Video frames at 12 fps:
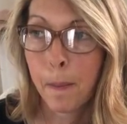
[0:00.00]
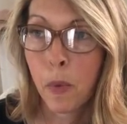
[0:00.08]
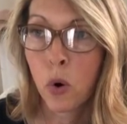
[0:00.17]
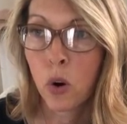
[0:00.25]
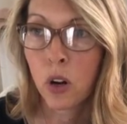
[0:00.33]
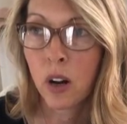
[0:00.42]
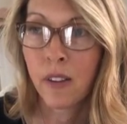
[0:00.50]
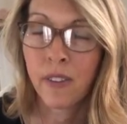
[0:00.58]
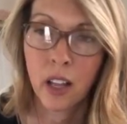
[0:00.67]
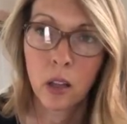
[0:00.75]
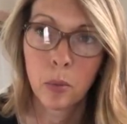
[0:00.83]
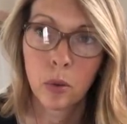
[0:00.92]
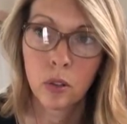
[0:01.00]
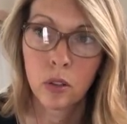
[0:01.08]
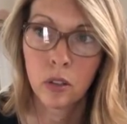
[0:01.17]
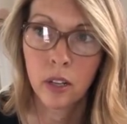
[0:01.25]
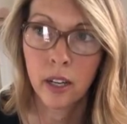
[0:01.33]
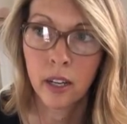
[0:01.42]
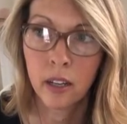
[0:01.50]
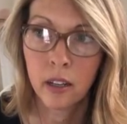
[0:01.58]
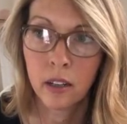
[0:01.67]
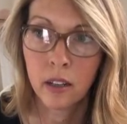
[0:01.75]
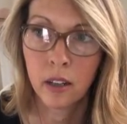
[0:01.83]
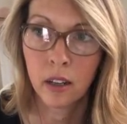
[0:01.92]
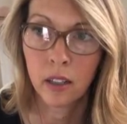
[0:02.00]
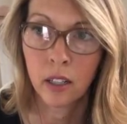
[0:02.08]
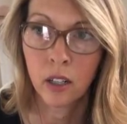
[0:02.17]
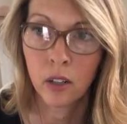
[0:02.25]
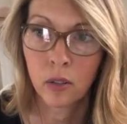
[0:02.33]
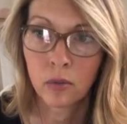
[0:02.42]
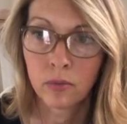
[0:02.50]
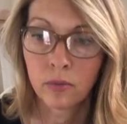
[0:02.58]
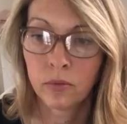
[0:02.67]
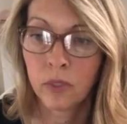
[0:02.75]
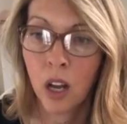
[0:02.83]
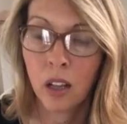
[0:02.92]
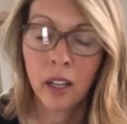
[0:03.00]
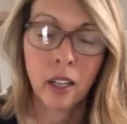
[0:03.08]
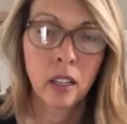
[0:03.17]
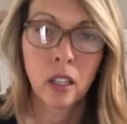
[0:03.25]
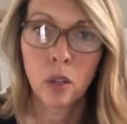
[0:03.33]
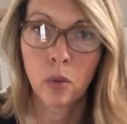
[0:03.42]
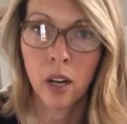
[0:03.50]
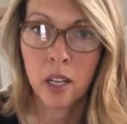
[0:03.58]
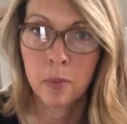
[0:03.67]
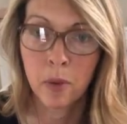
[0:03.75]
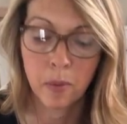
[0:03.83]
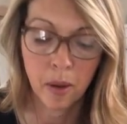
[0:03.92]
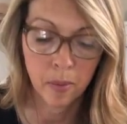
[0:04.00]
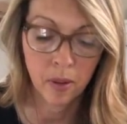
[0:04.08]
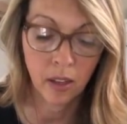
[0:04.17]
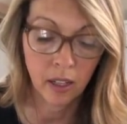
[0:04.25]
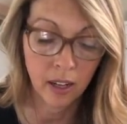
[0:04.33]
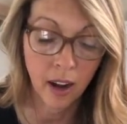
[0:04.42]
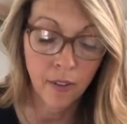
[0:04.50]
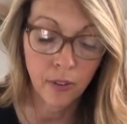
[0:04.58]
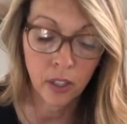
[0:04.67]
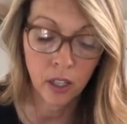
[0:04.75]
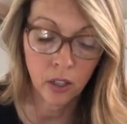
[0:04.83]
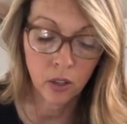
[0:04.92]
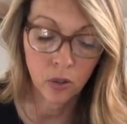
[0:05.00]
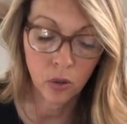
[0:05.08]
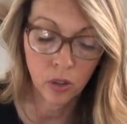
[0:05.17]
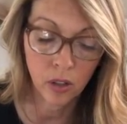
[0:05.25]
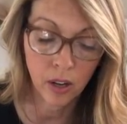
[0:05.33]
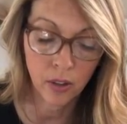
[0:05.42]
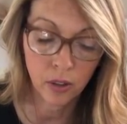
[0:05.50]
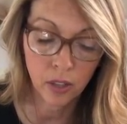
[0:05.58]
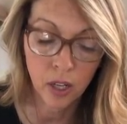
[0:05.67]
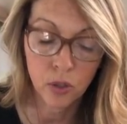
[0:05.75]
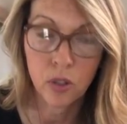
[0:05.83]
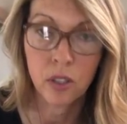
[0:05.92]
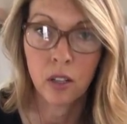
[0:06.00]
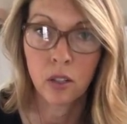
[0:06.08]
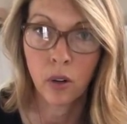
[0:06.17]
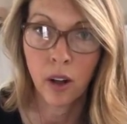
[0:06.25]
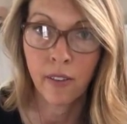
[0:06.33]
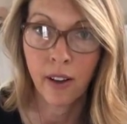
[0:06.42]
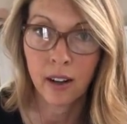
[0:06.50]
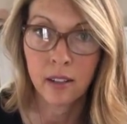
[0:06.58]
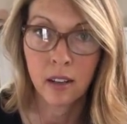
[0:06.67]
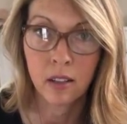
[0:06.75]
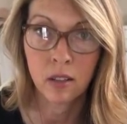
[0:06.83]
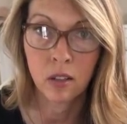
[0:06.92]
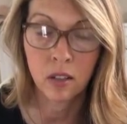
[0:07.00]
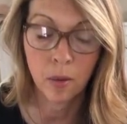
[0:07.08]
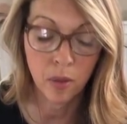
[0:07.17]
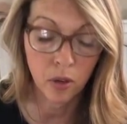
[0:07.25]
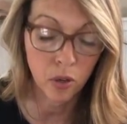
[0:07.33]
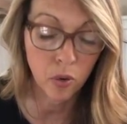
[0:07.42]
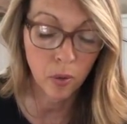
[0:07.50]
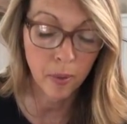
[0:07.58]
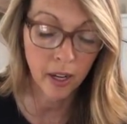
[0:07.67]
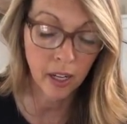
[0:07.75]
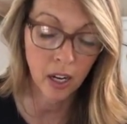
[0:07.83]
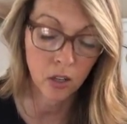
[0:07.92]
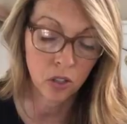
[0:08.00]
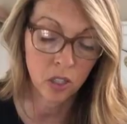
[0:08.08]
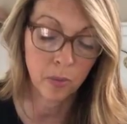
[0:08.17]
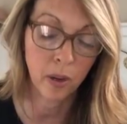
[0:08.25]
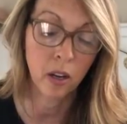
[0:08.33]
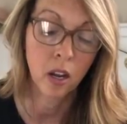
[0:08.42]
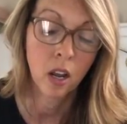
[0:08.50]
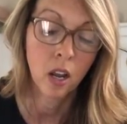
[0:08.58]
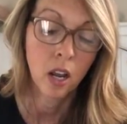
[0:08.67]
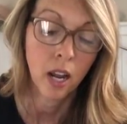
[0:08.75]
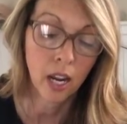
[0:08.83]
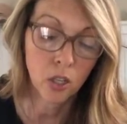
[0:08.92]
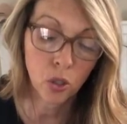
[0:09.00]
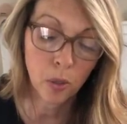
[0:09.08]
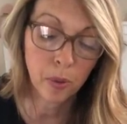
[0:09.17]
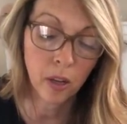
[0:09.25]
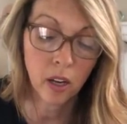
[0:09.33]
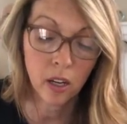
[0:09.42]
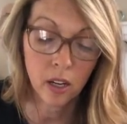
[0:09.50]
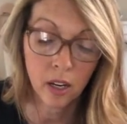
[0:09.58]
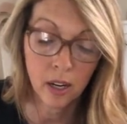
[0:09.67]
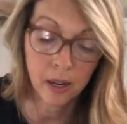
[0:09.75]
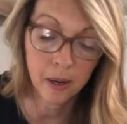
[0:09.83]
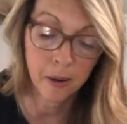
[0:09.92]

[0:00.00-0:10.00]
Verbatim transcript: more available in, you know, not like in the US, but maybe like in Africa or other countries that don't have access to some of the newer medications. But Atripla,